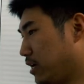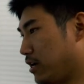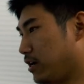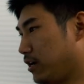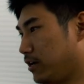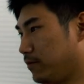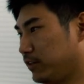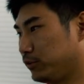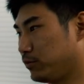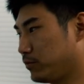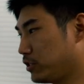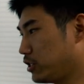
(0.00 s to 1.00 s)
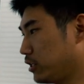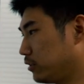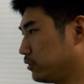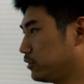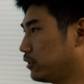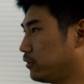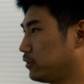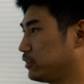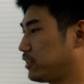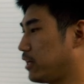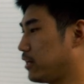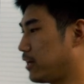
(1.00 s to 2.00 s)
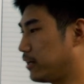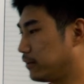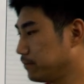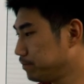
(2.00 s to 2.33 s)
That's pretty much it, so let's get at it.